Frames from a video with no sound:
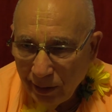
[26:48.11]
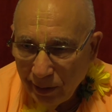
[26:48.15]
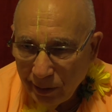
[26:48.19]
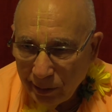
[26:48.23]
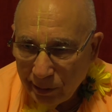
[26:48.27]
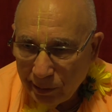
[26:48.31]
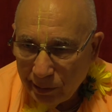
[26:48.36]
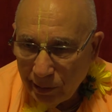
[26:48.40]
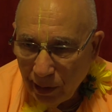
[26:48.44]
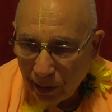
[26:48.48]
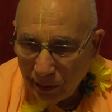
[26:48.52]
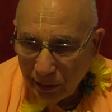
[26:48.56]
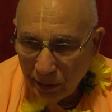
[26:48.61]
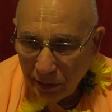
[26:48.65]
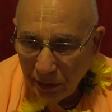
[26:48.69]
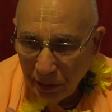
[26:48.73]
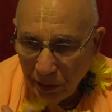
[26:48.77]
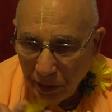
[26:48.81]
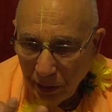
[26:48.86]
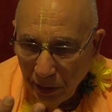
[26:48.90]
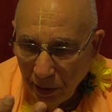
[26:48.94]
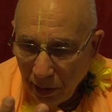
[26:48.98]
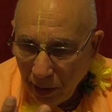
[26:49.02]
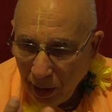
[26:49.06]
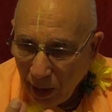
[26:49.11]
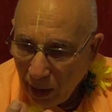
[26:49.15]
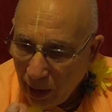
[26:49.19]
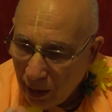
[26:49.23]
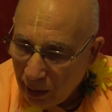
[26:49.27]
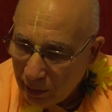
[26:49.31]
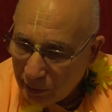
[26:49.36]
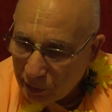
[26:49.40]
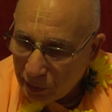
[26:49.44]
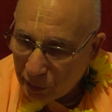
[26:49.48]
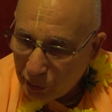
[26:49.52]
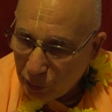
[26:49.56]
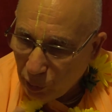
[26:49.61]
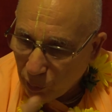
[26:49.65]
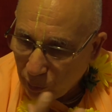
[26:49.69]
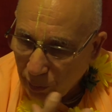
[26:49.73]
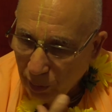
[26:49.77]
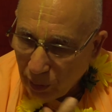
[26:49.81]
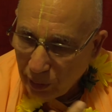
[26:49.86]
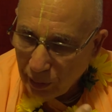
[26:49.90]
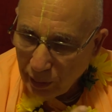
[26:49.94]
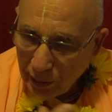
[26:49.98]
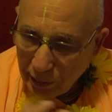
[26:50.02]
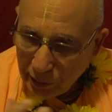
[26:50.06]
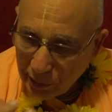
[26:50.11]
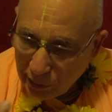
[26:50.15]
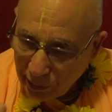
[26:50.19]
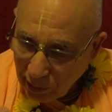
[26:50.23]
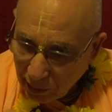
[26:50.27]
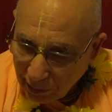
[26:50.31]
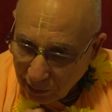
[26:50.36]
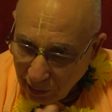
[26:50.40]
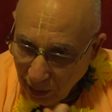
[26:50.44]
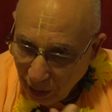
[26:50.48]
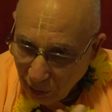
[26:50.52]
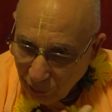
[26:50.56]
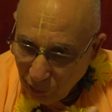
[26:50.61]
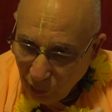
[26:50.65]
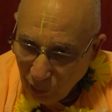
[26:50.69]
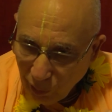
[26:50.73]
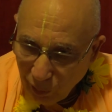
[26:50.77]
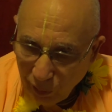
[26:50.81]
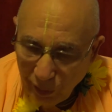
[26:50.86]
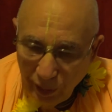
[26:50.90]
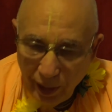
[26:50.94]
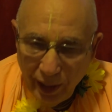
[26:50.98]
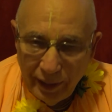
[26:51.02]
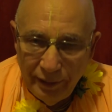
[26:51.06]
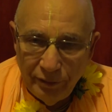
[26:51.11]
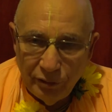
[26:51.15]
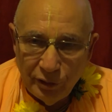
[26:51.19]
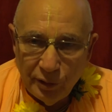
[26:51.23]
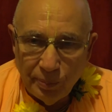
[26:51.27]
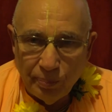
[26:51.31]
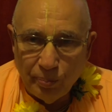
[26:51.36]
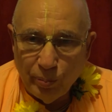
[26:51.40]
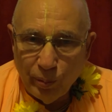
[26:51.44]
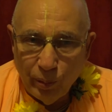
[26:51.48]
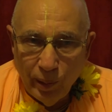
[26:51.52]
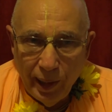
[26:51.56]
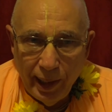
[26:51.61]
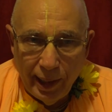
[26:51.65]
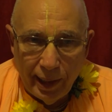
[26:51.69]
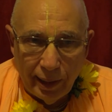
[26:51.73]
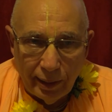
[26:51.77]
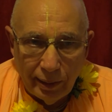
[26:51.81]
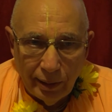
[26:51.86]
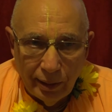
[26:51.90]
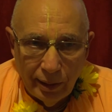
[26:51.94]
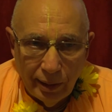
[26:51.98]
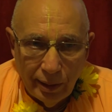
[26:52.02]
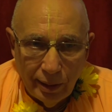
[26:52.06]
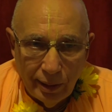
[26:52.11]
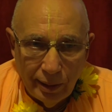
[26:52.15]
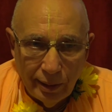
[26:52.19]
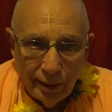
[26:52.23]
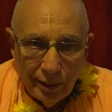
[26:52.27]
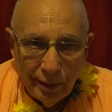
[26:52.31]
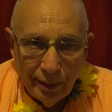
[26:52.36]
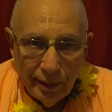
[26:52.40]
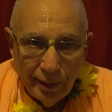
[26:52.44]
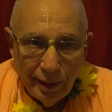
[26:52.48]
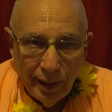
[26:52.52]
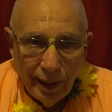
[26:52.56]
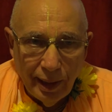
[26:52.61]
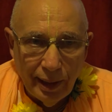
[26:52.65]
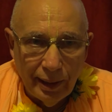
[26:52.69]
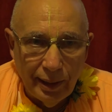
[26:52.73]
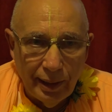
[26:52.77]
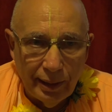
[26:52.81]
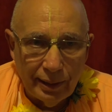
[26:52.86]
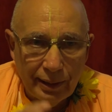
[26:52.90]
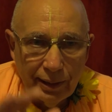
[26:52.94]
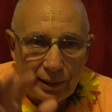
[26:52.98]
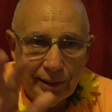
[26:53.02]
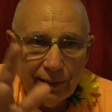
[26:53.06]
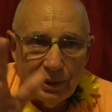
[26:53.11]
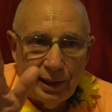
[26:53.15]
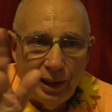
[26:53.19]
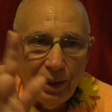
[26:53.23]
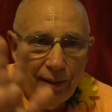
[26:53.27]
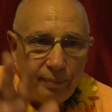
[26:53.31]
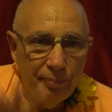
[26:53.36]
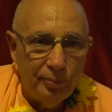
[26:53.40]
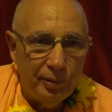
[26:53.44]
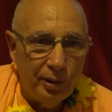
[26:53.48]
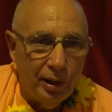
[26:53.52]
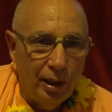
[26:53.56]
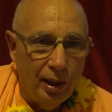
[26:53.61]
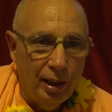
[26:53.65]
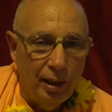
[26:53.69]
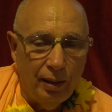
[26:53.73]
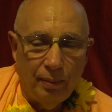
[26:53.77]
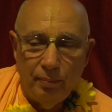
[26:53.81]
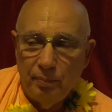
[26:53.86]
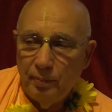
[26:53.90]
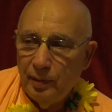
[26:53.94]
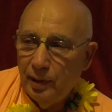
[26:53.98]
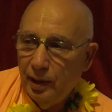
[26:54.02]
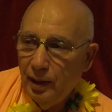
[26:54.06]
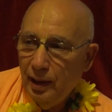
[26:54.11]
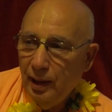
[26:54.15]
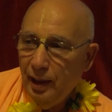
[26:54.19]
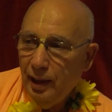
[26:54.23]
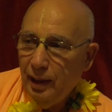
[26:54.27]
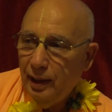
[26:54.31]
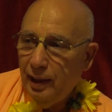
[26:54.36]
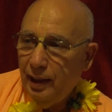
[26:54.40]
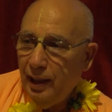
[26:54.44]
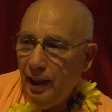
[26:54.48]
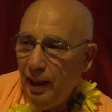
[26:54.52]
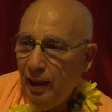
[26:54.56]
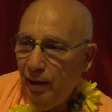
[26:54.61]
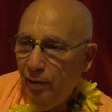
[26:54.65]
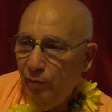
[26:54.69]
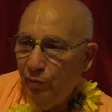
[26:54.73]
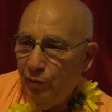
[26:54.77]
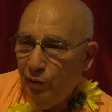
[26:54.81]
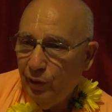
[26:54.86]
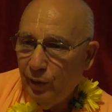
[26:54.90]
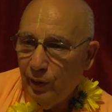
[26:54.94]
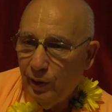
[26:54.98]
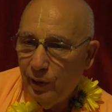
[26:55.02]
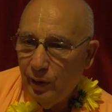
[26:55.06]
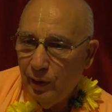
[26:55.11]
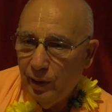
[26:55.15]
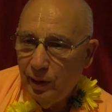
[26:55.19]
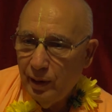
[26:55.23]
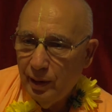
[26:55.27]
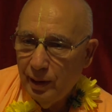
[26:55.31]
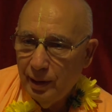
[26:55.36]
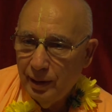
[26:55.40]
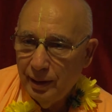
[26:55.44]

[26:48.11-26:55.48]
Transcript: sucked out her life's breath, and at the same time, gave her